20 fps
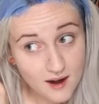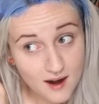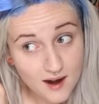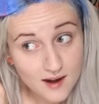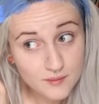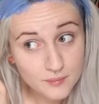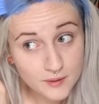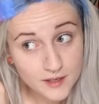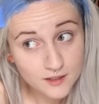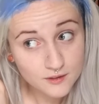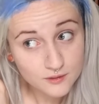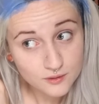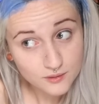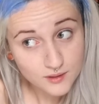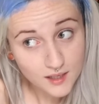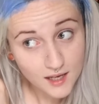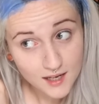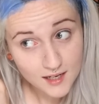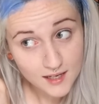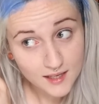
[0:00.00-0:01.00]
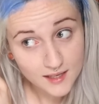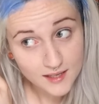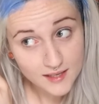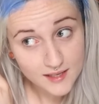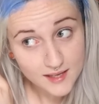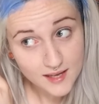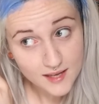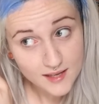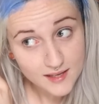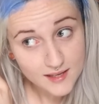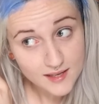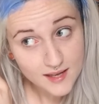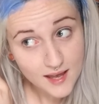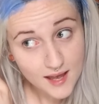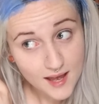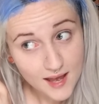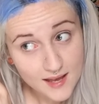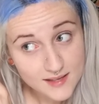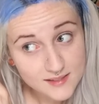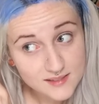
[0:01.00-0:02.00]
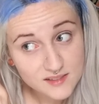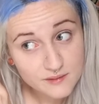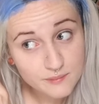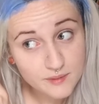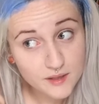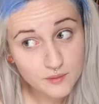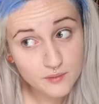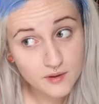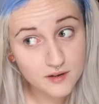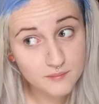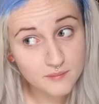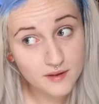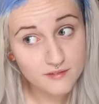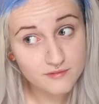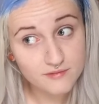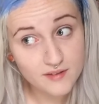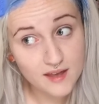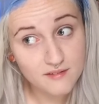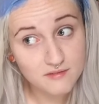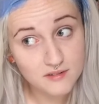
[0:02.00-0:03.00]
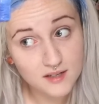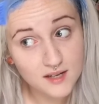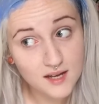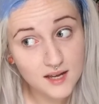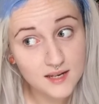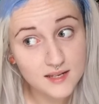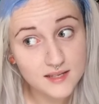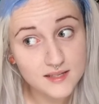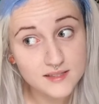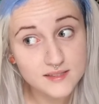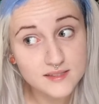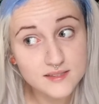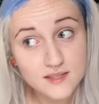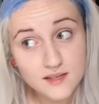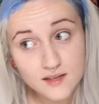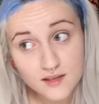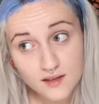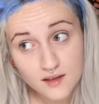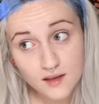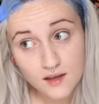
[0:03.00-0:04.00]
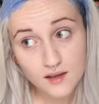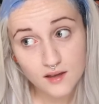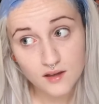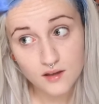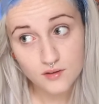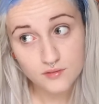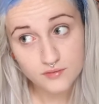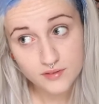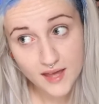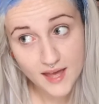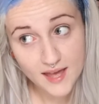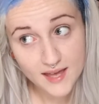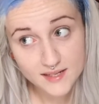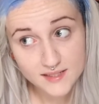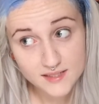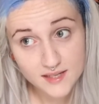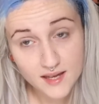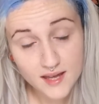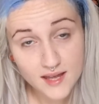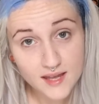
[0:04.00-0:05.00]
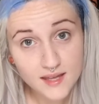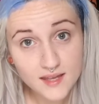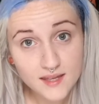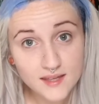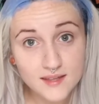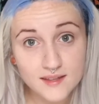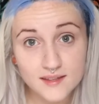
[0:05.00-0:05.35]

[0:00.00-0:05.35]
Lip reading: Periwinkle colour. Has to be one of my favourite colours of hair dye.